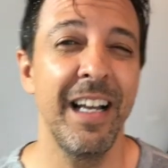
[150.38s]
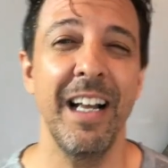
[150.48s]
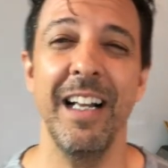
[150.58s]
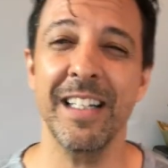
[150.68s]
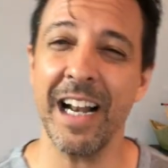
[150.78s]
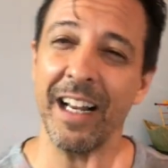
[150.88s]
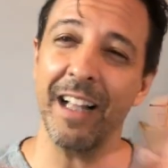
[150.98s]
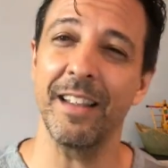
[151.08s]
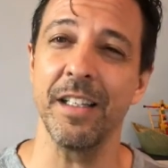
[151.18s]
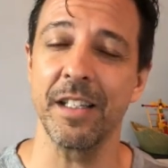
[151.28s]
it's kind of
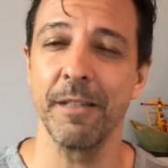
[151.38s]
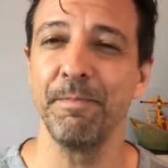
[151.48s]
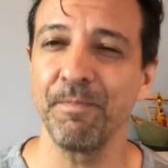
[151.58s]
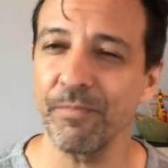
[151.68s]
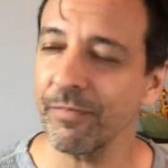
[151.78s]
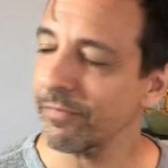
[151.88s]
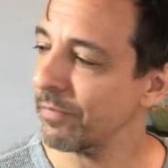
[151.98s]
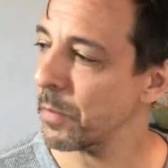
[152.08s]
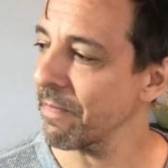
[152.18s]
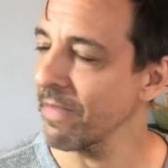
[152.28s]
got this,
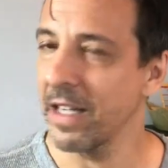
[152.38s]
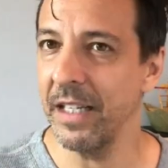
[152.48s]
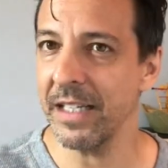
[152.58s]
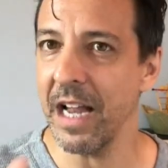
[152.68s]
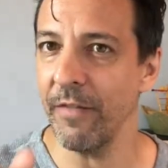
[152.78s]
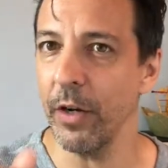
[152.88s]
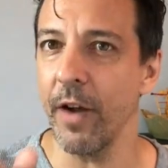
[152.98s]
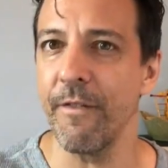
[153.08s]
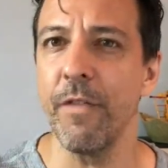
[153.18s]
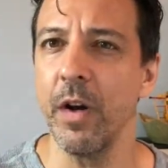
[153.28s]
it's not
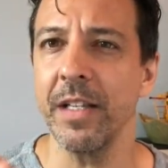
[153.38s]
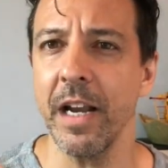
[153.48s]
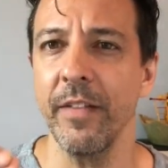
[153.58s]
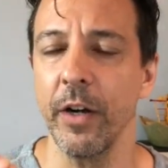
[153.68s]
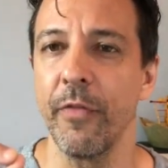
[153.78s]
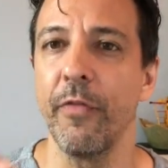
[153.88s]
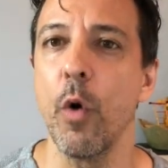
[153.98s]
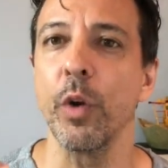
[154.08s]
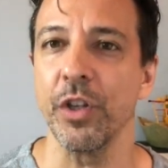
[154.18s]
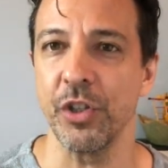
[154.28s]
a very
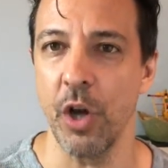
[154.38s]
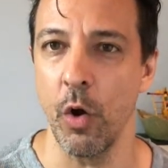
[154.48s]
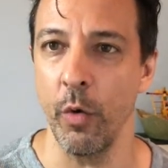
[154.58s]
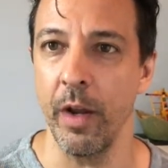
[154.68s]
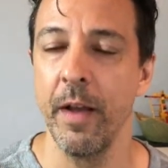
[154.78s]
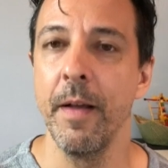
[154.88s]
focused tone.